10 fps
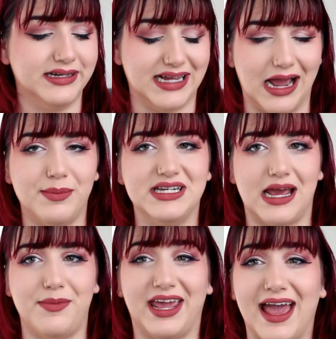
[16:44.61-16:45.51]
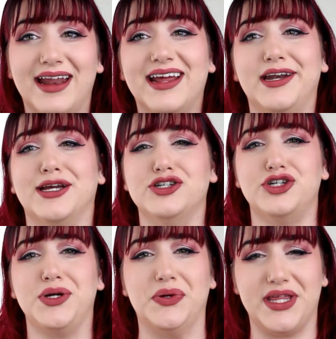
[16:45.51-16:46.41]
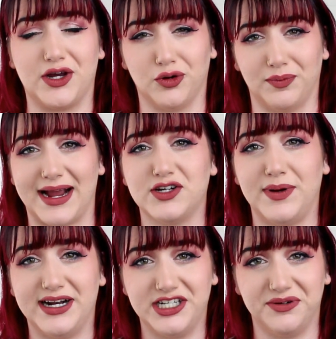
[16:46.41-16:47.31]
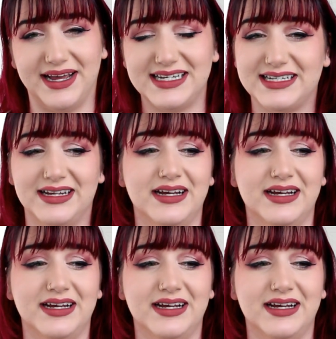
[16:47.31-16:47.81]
time and time again and can show you the correct way to do it.